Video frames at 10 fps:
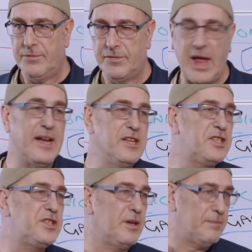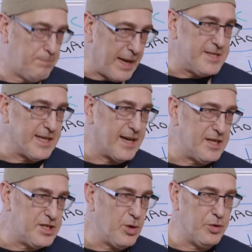That is basically
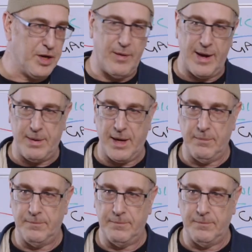Saudi Arabia.